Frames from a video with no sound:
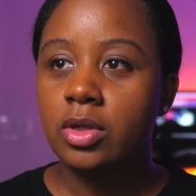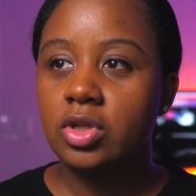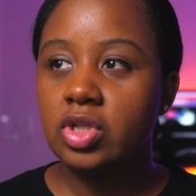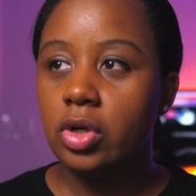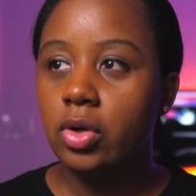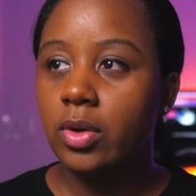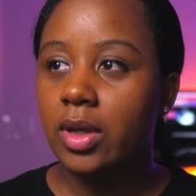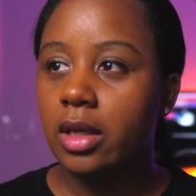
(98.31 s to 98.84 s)

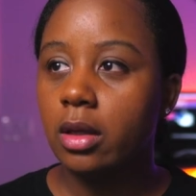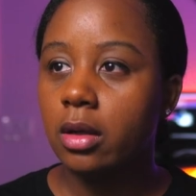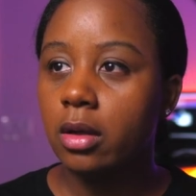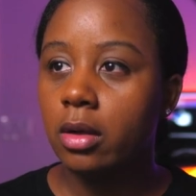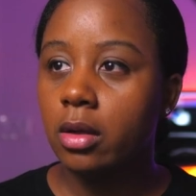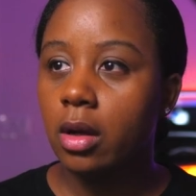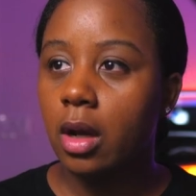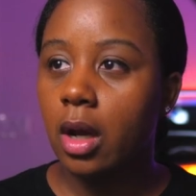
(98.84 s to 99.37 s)
So
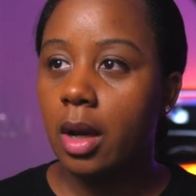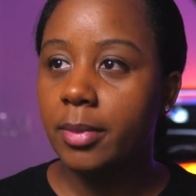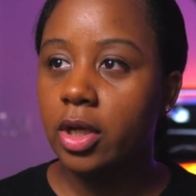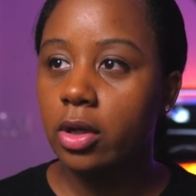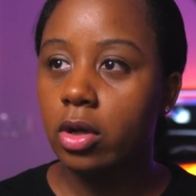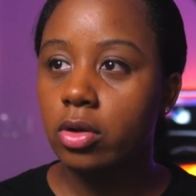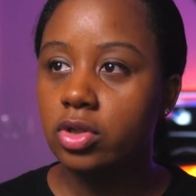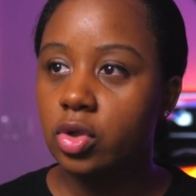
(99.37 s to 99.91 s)
here I'm gonna
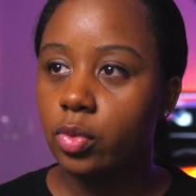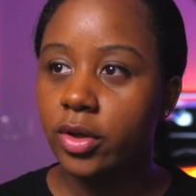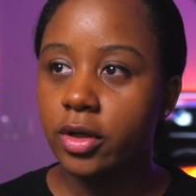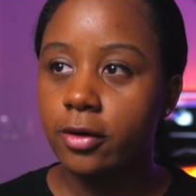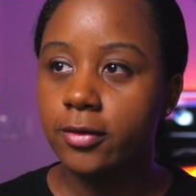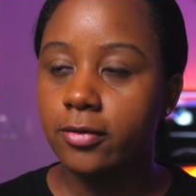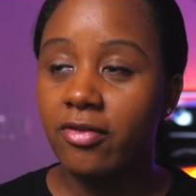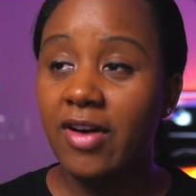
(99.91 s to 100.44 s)
go to
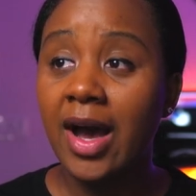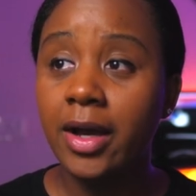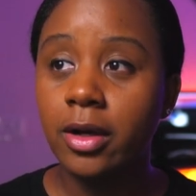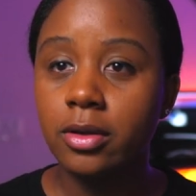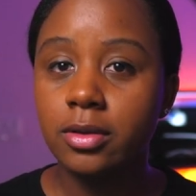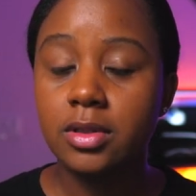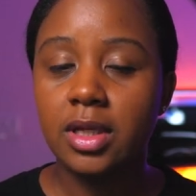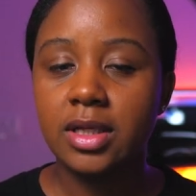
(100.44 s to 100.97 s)
render
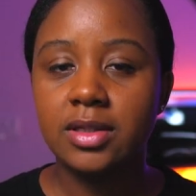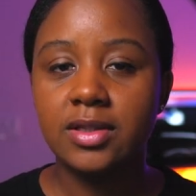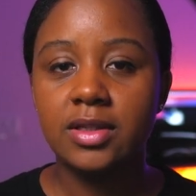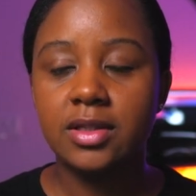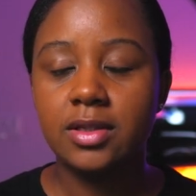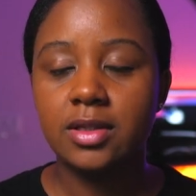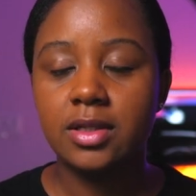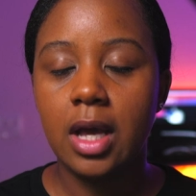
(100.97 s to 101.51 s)
files, and
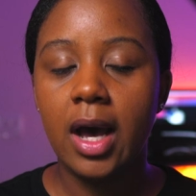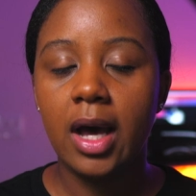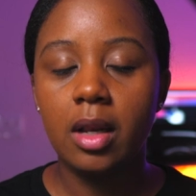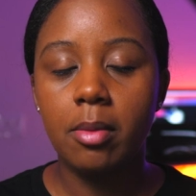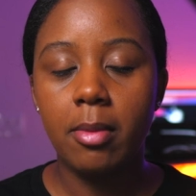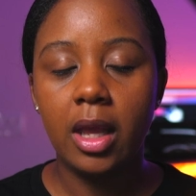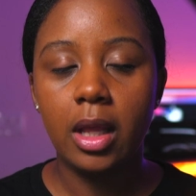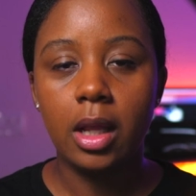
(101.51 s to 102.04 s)
since it's an
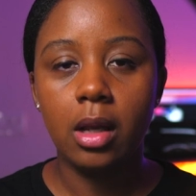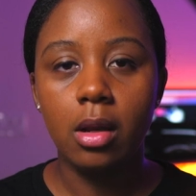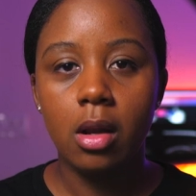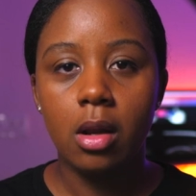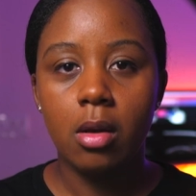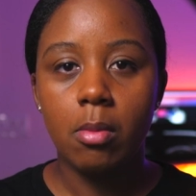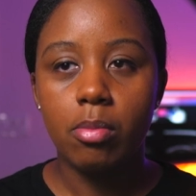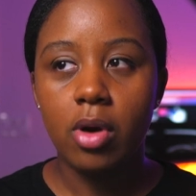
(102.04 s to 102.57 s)
automated
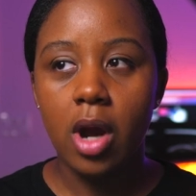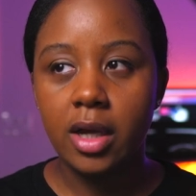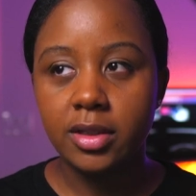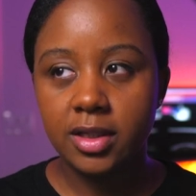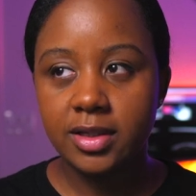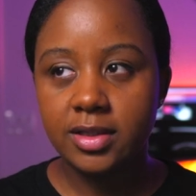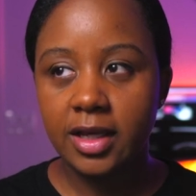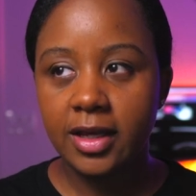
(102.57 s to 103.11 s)

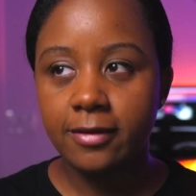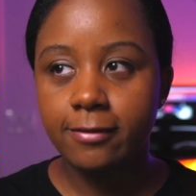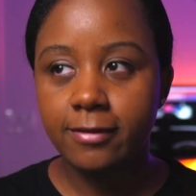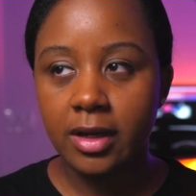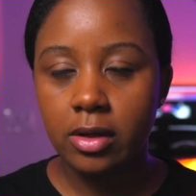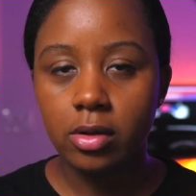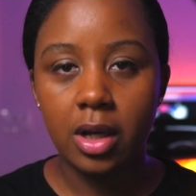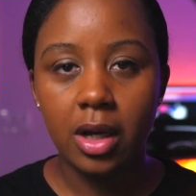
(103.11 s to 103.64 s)
process in
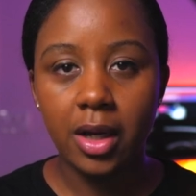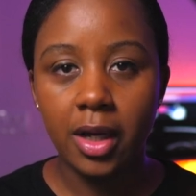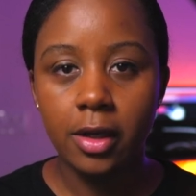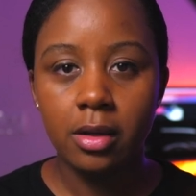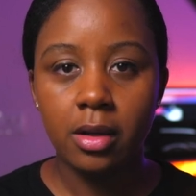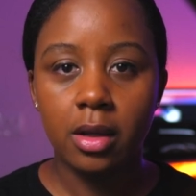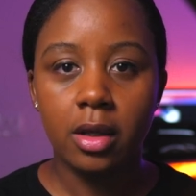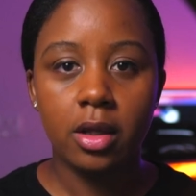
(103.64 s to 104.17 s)
Final Cut,
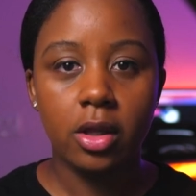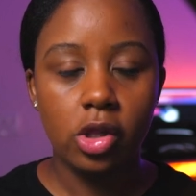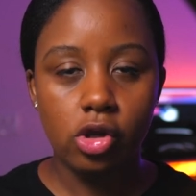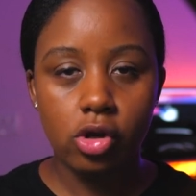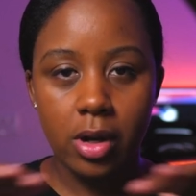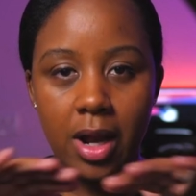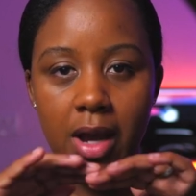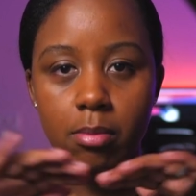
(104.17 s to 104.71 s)
you're
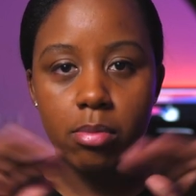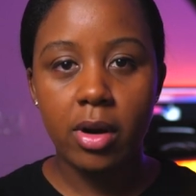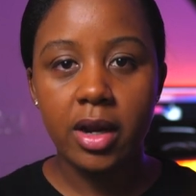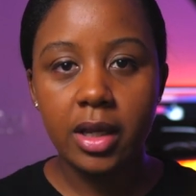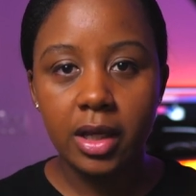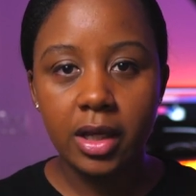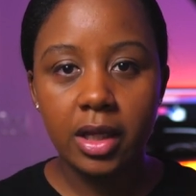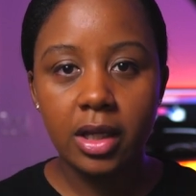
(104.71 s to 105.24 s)
not
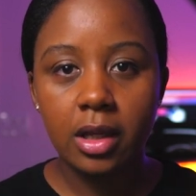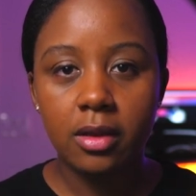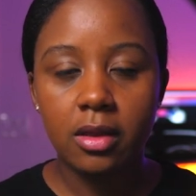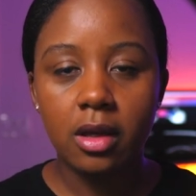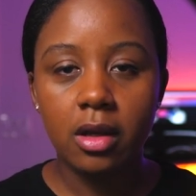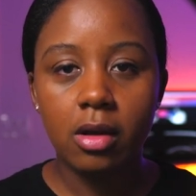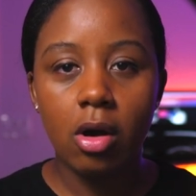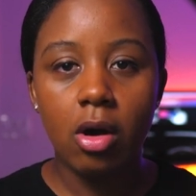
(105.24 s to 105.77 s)
breaking
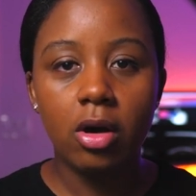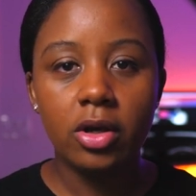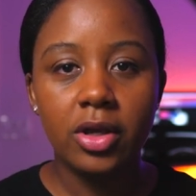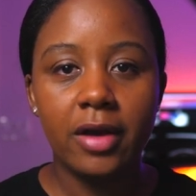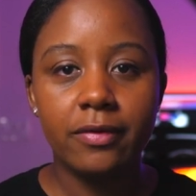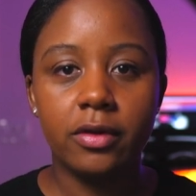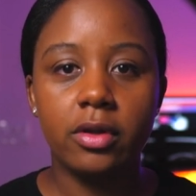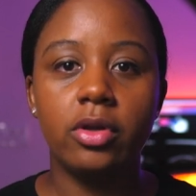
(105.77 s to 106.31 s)
anything. All you
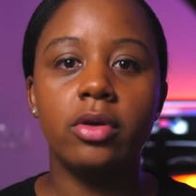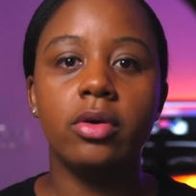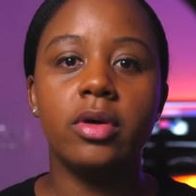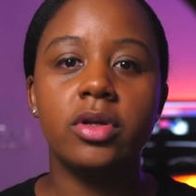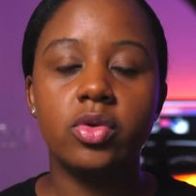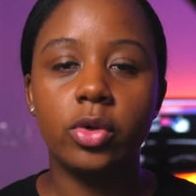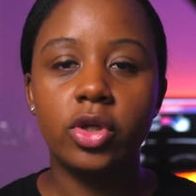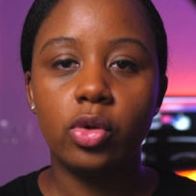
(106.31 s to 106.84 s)
have to do
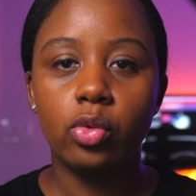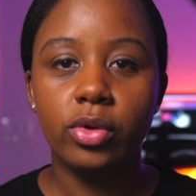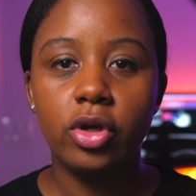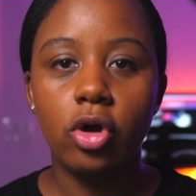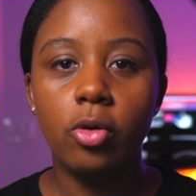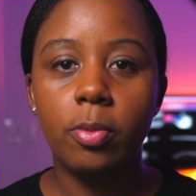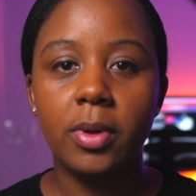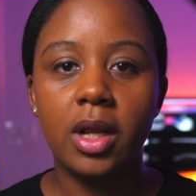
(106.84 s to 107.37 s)
is when you
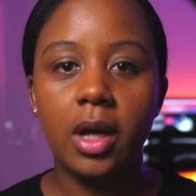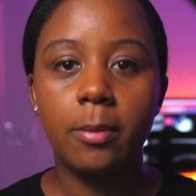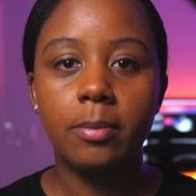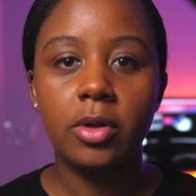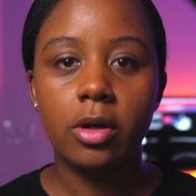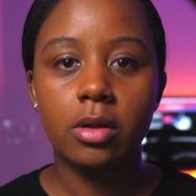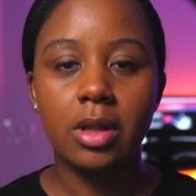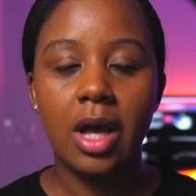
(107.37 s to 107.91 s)
reopen up
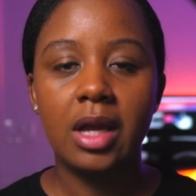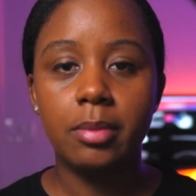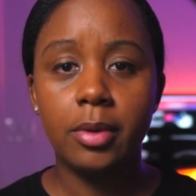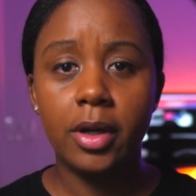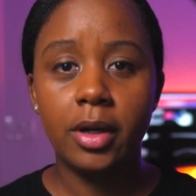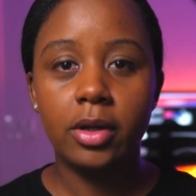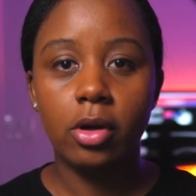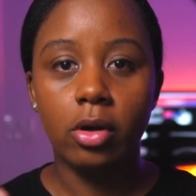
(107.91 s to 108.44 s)
your
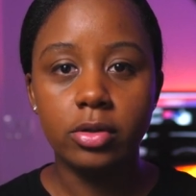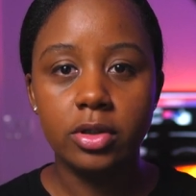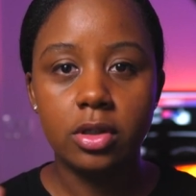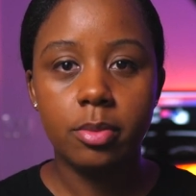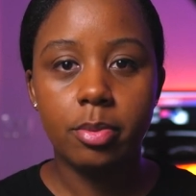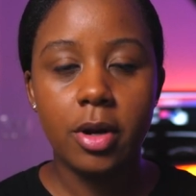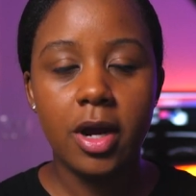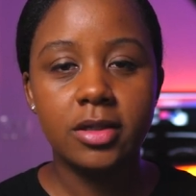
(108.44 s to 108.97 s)
library, go to the
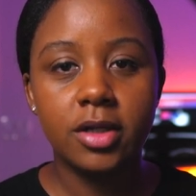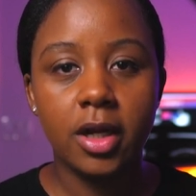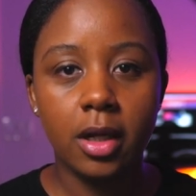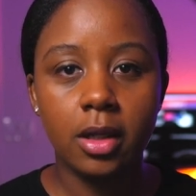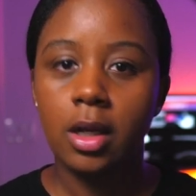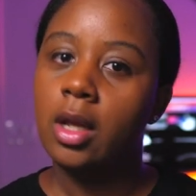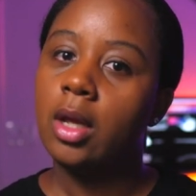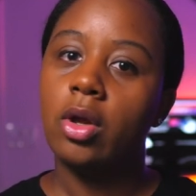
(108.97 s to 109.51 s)

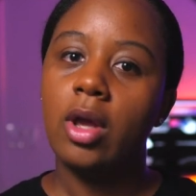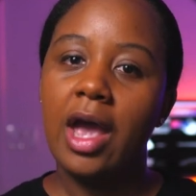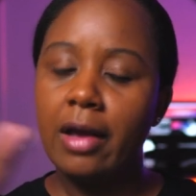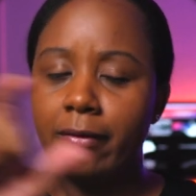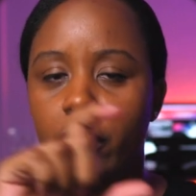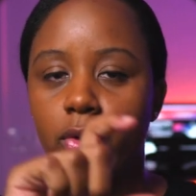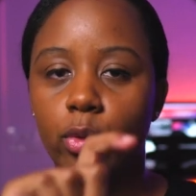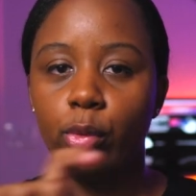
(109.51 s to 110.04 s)
project, have
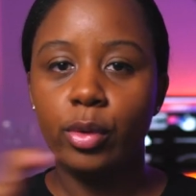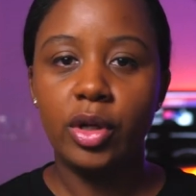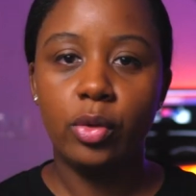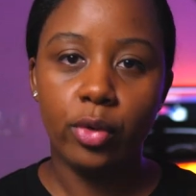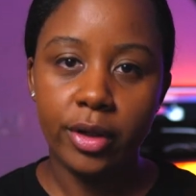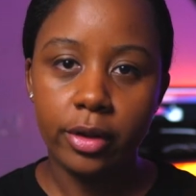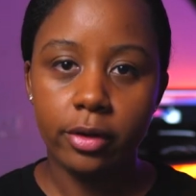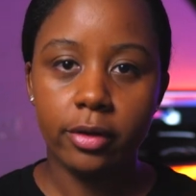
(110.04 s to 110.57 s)
it
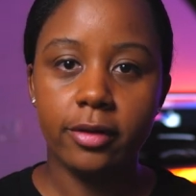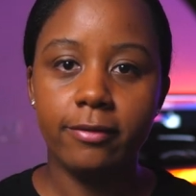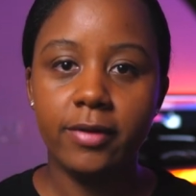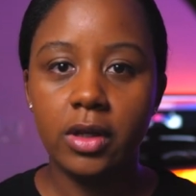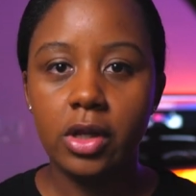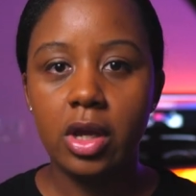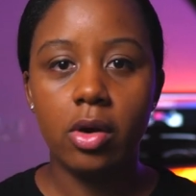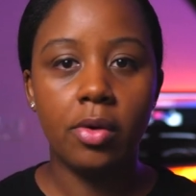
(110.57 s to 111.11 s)
re-render the
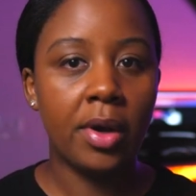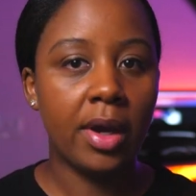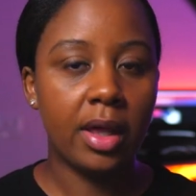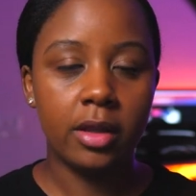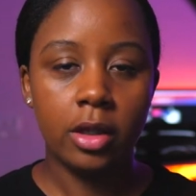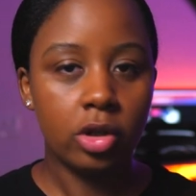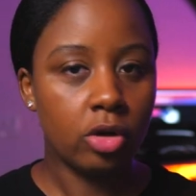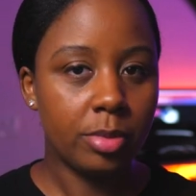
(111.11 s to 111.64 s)
video, and
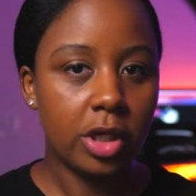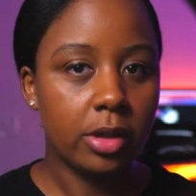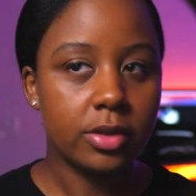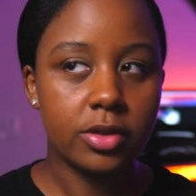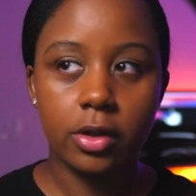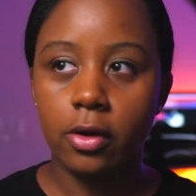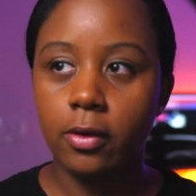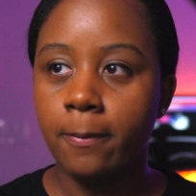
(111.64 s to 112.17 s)
then you'll be good to
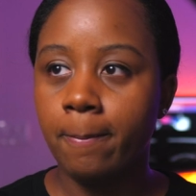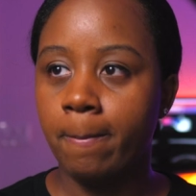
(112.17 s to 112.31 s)
go.